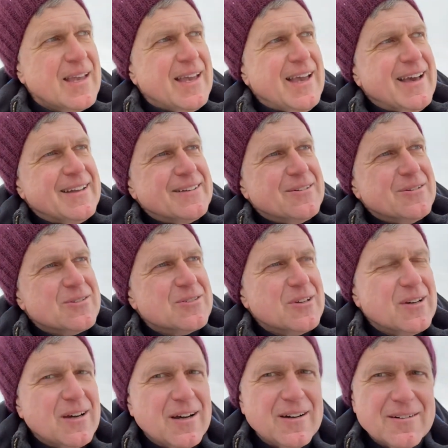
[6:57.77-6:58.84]
and there's
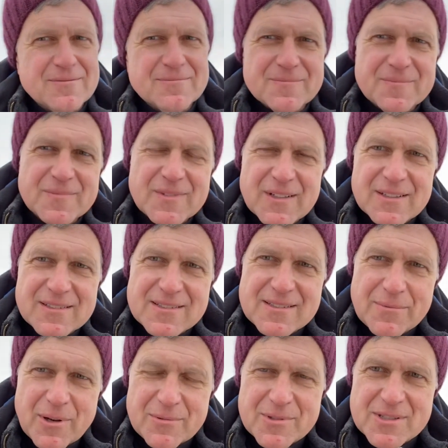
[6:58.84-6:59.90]

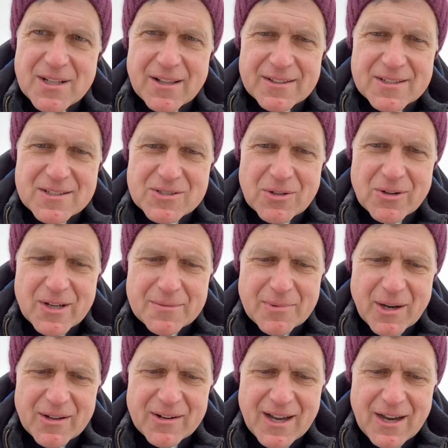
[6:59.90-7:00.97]
someone was telling a story
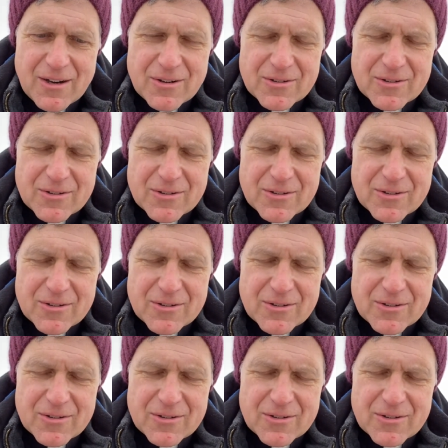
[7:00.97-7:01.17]
about how